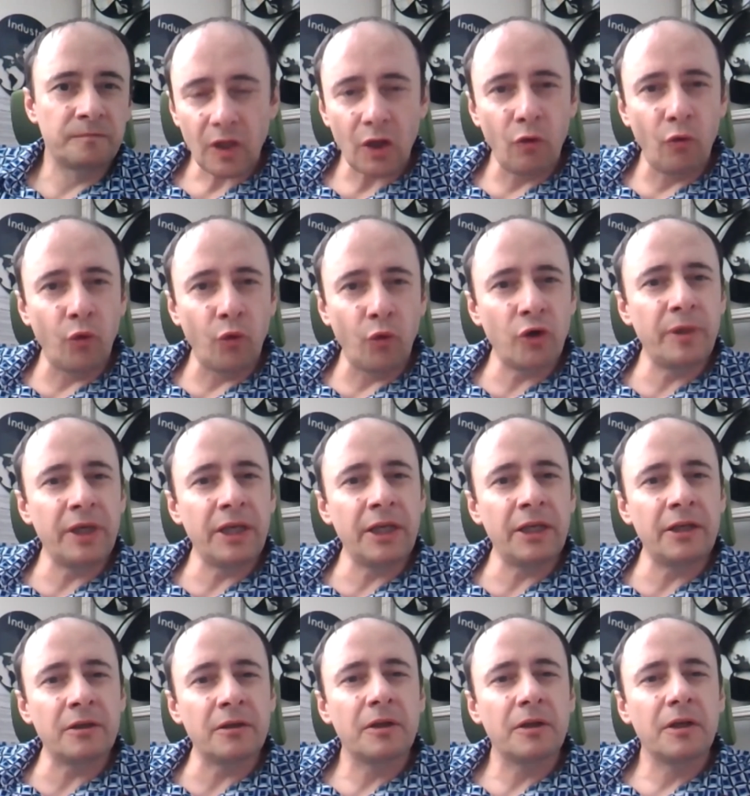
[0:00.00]
would
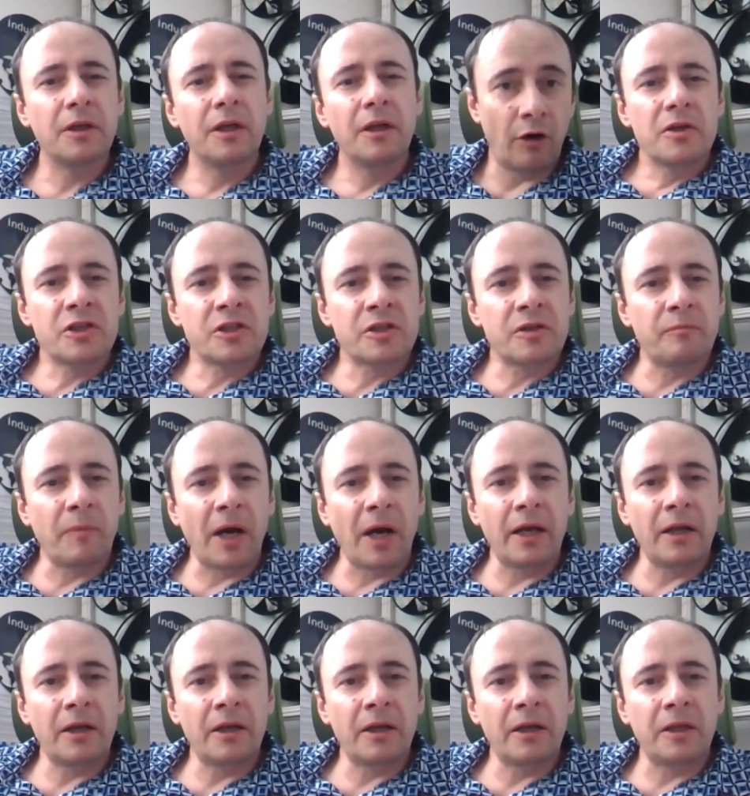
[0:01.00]
be the
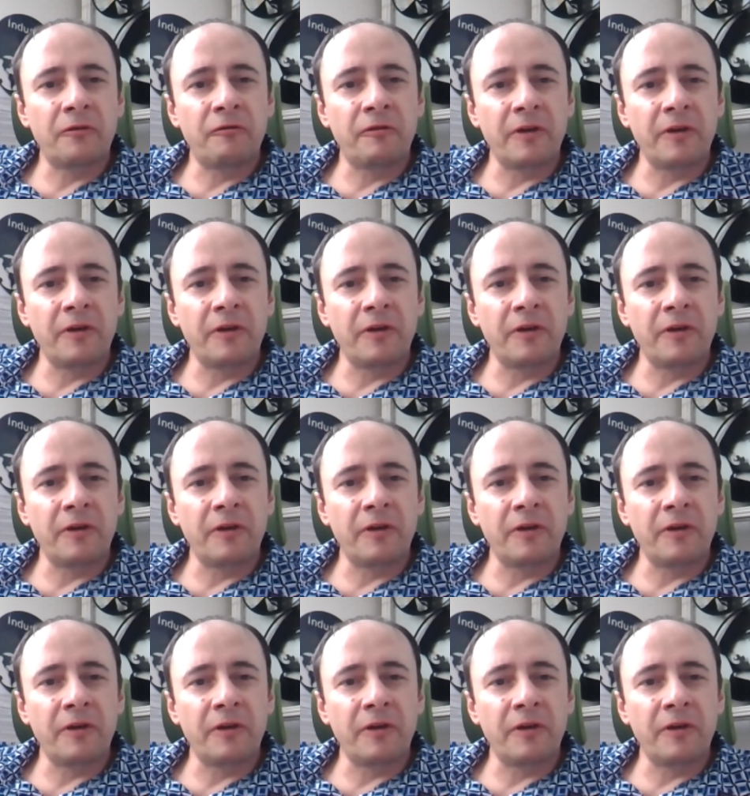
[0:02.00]
smiling